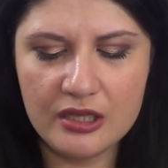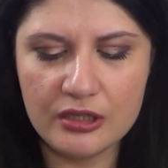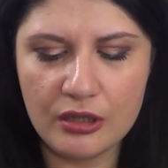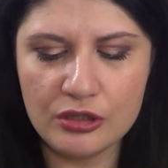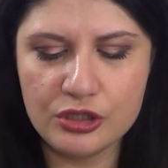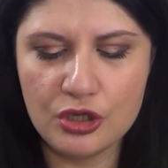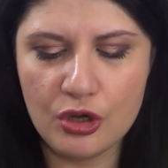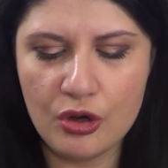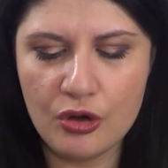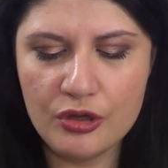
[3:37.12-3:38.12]
It
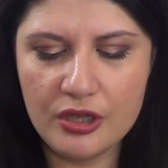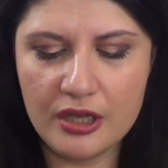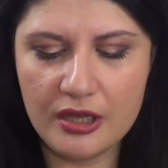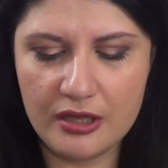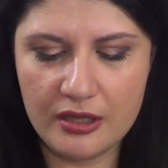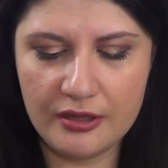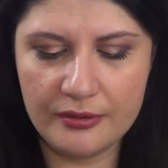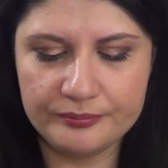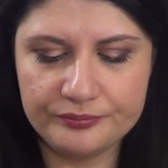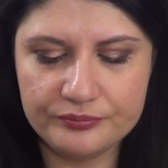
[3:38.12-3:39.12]
also
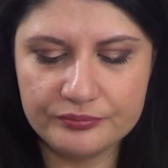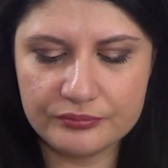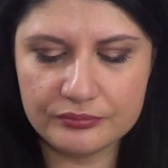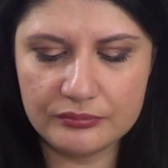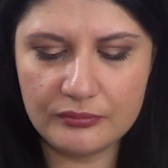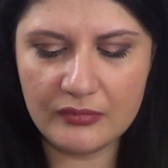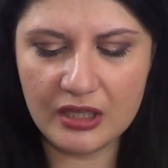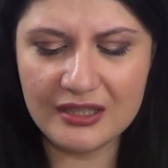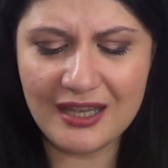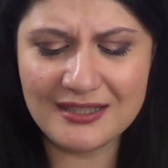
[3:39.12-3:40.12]

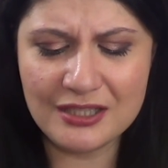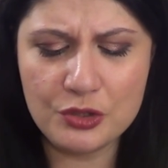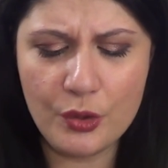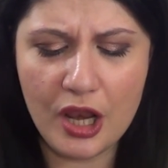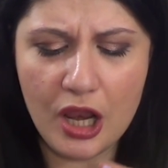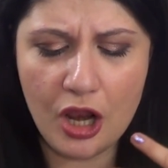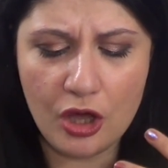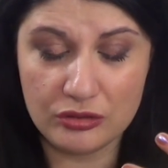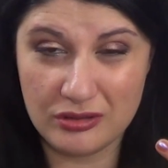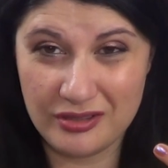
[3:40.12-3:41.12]
it doesn't do a
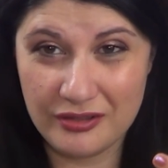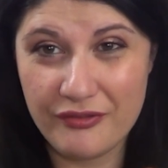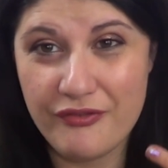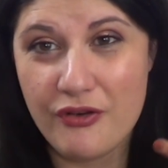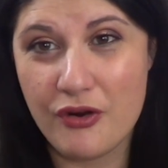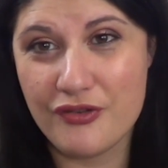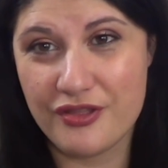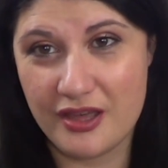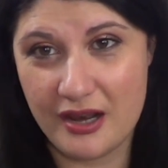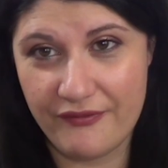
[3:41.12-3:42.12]
lot for
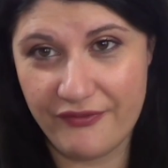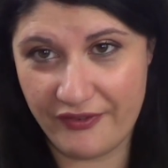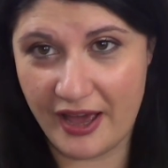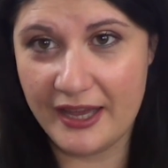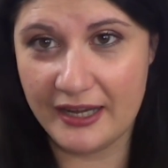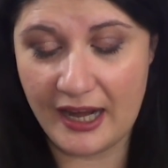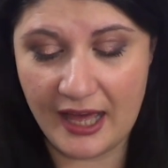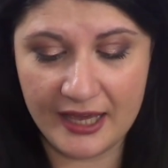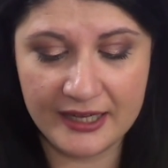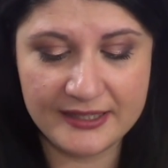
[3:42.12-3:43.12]
the fine
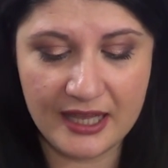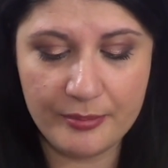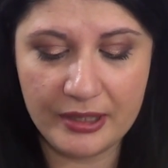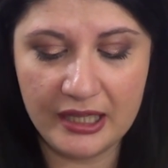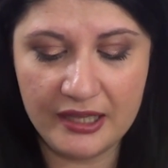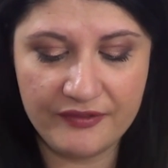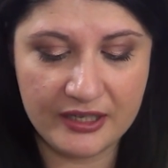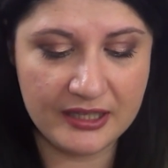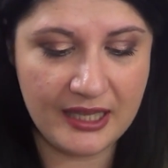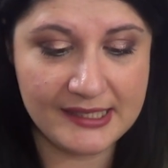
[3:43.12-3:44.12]
lines, I believe,
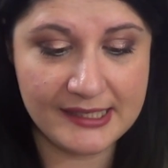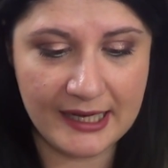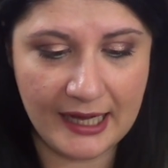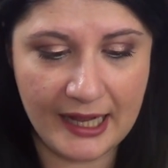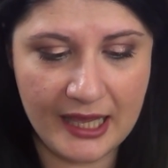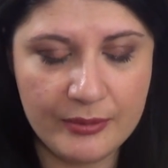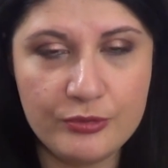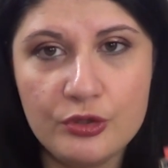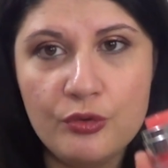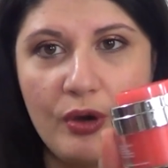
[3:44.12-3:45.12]
and it doesn't
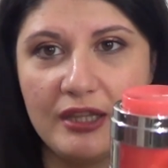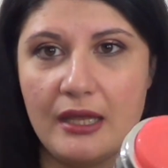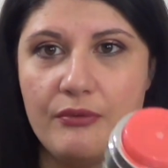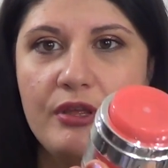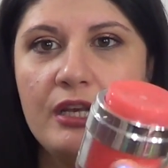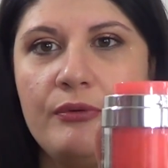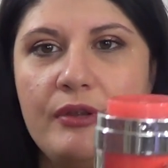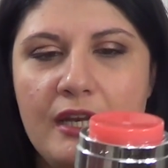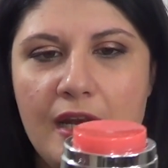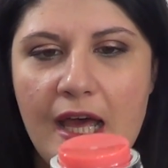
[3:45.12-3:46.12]
claim to. What I really
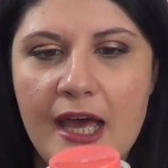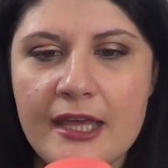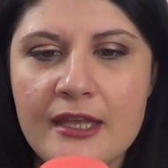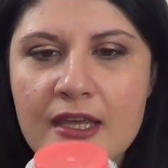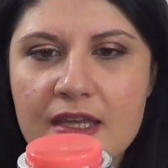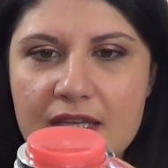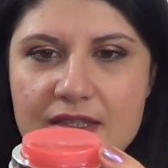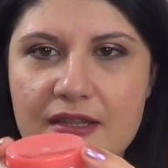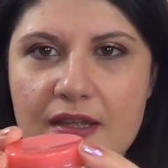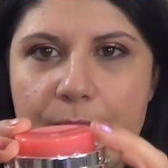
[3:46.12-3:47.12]
really like
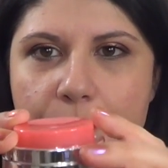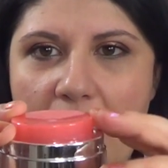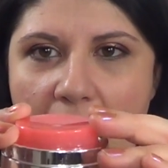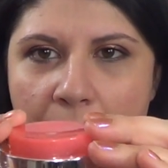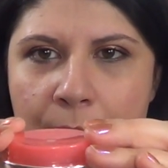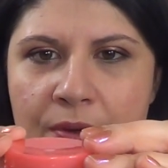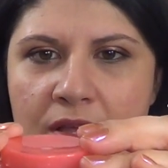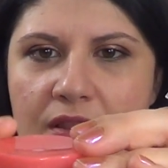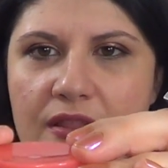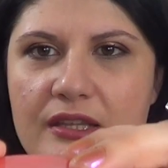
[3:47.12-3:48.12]
is the pump,
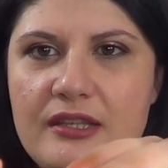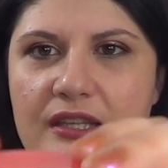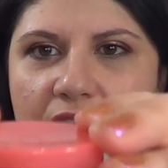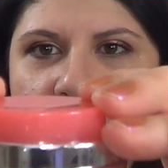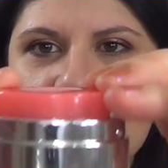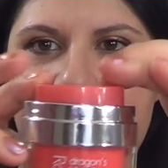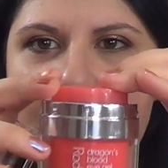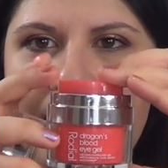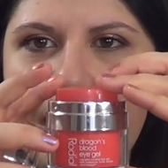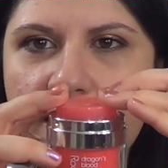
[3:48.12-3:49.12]
that it comes
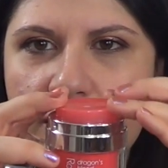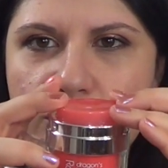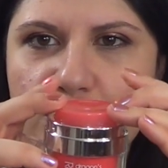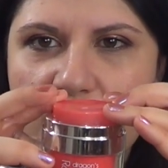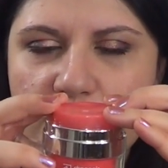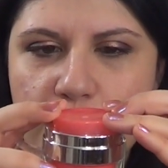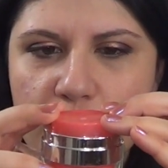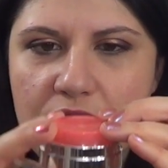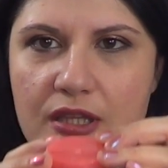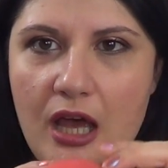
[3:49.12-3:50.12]
like that and you just
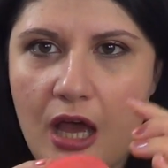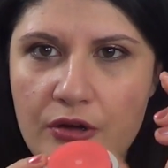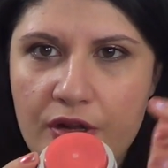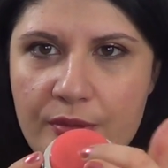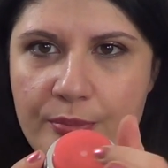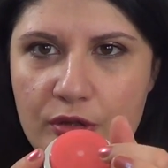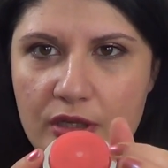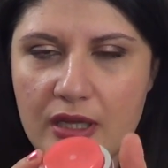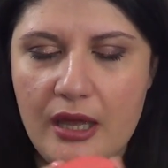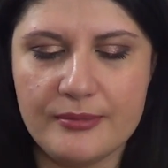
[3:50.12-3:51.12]
push it down and the
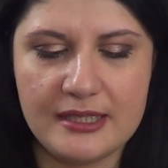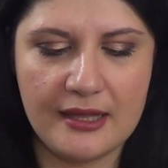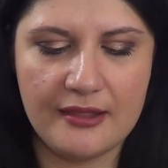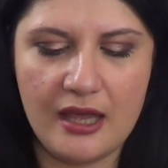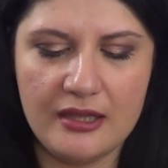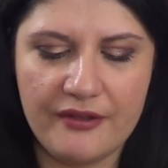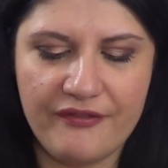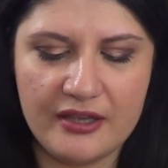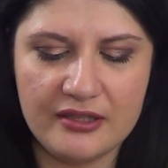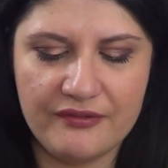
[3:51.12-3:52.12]
product comes like that. I
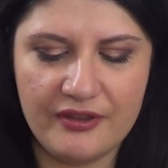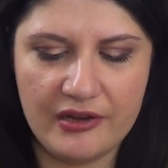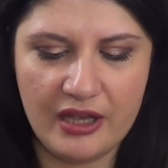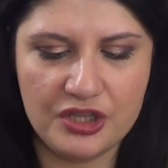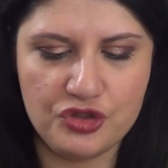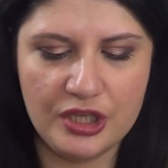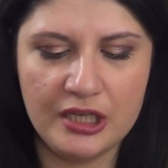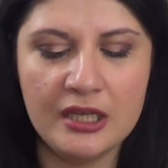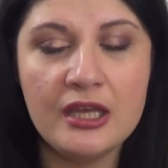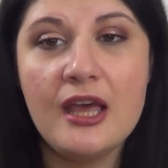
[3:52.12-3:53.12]
find it very
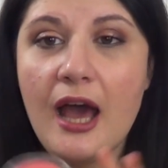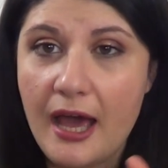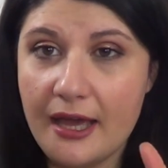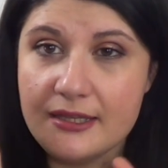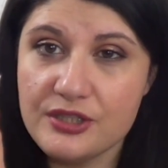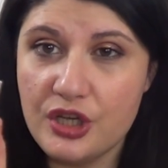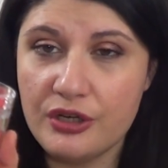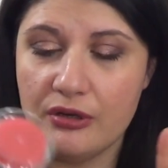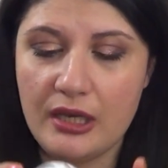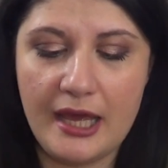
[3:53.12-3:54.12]
hygienic. I in
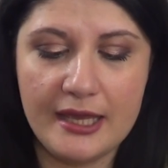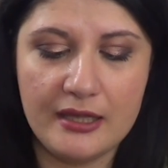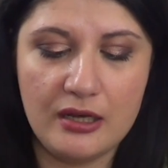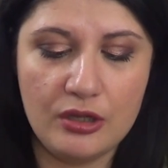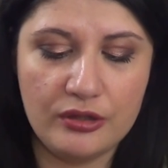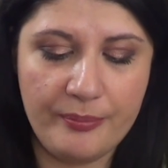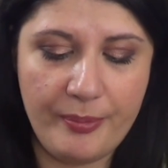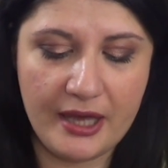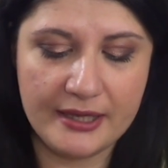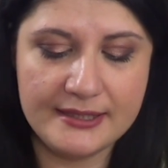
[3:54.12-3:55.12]
general like a lot the
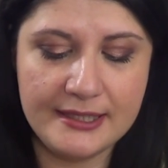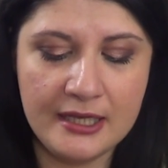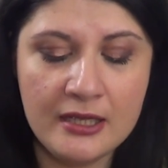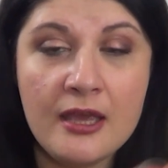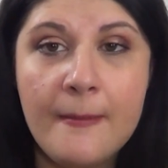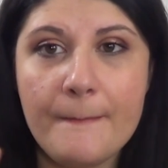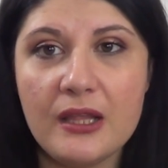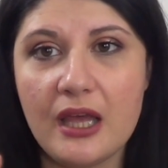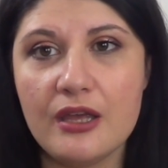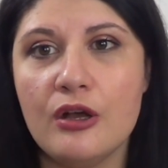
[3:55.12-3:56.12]
packaging,
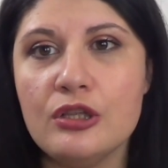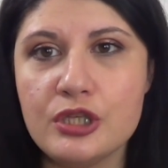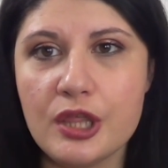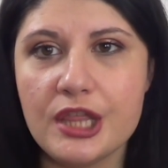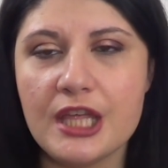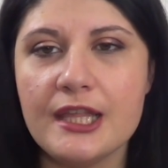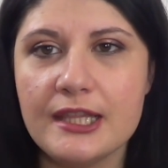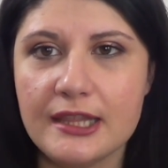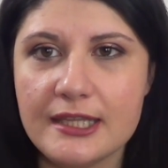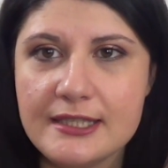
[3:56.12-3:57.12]
but I also think
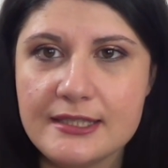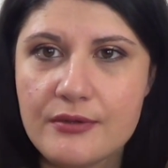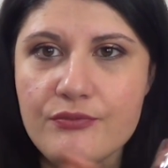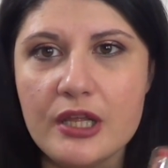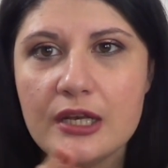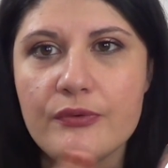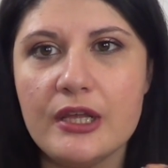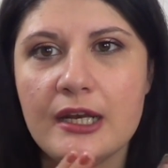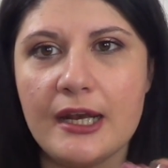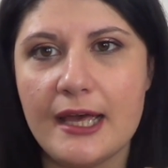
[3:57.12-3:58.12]
that this is a really
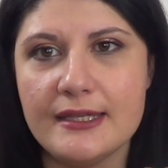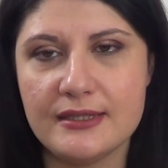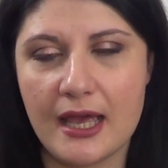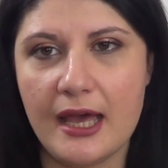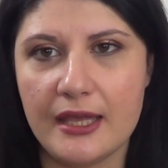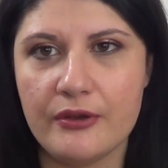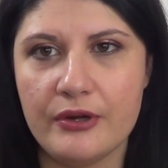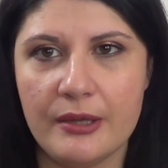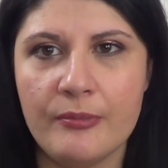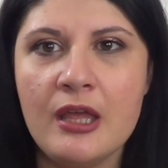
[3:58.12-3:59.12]
really nice eye
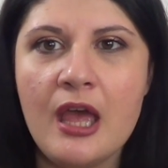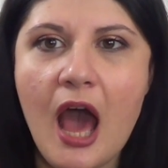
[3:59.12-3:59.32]
cream.